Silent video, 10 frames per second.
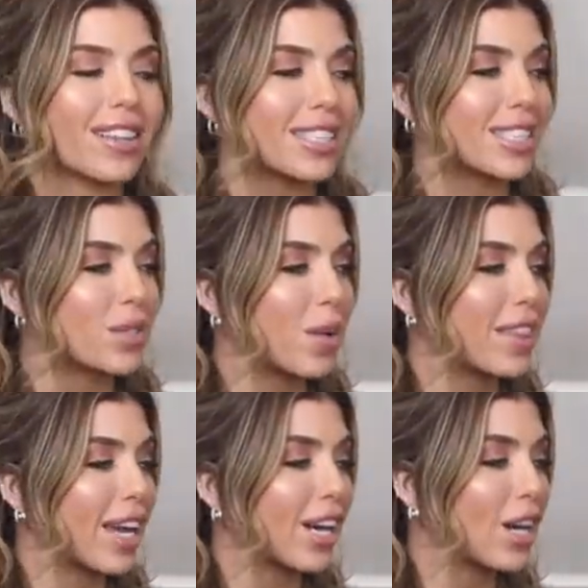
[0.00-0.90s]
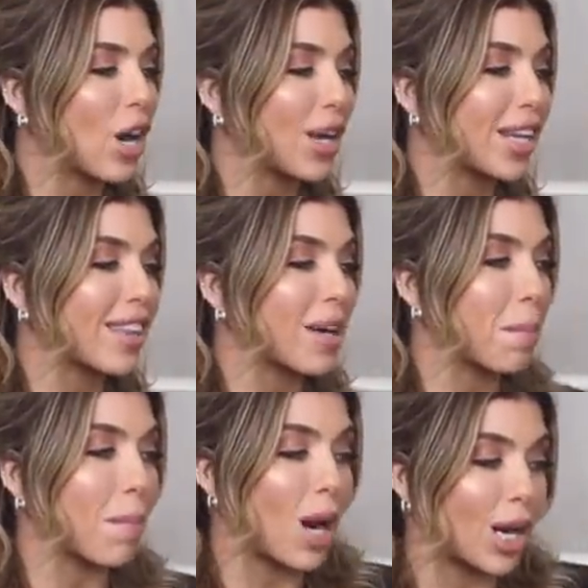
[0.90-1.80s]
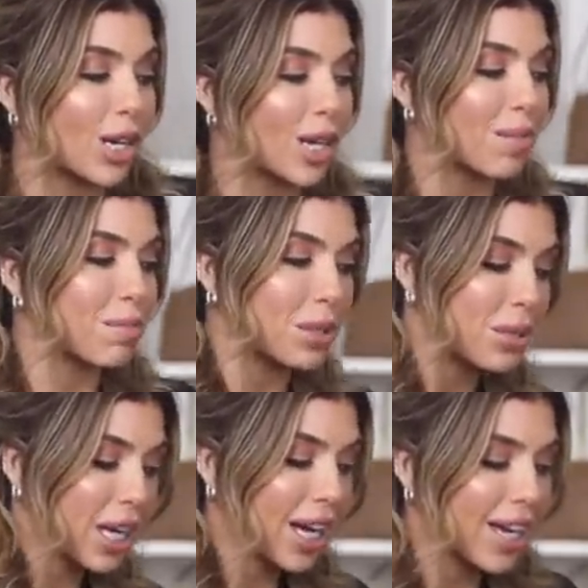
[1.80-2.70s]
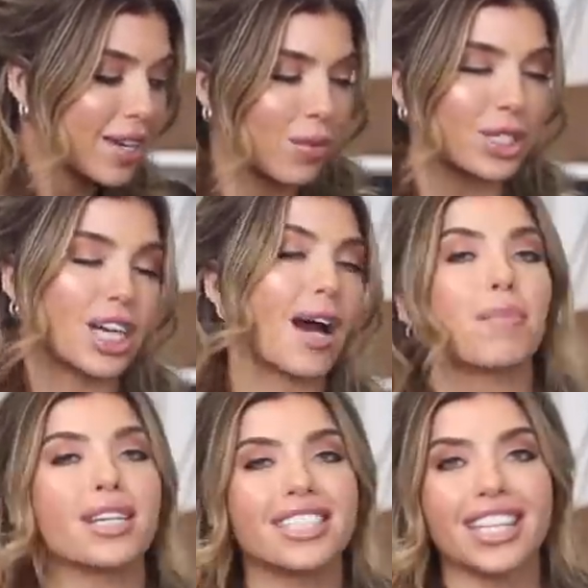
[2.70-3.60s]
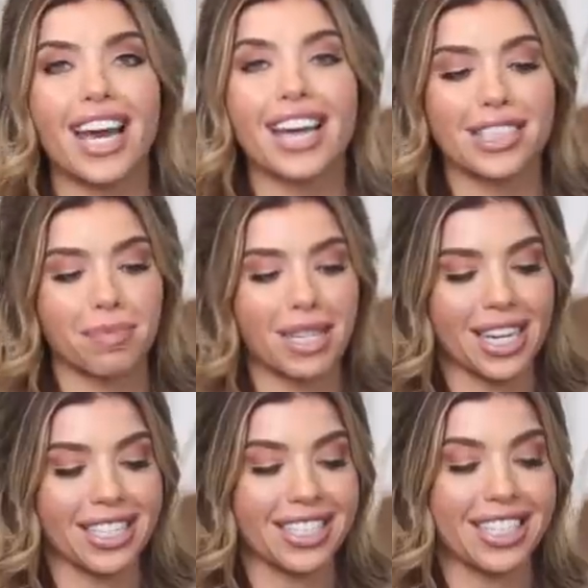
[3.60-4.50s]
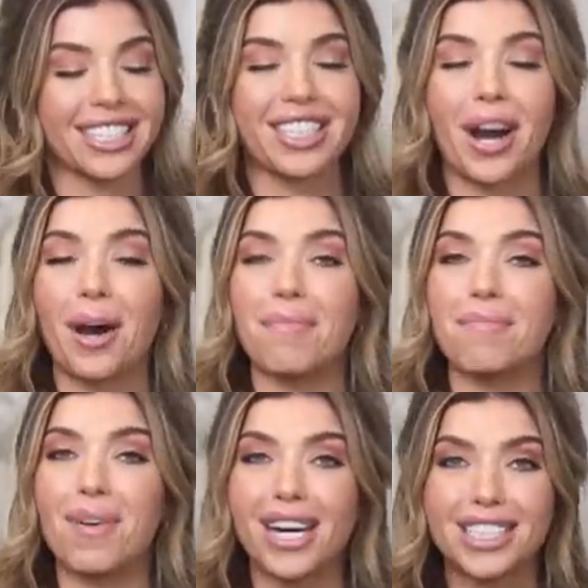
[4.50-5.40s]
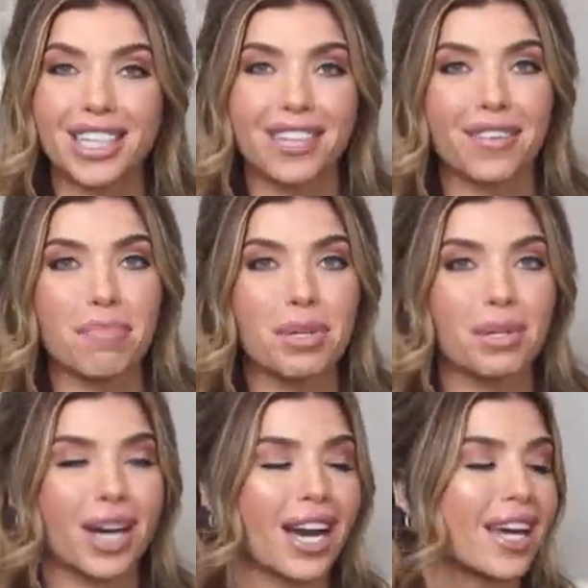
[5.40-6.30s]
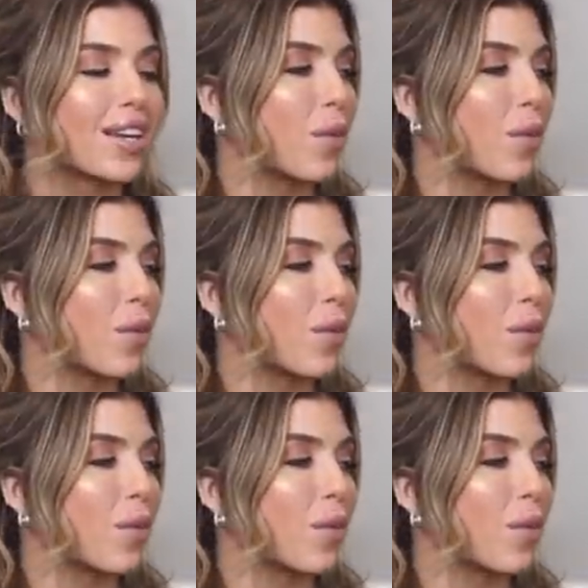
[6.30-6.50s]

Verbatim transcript: This is what they are calling their modern boot cut, which I'm gonna say is because it is not much of a boot cut.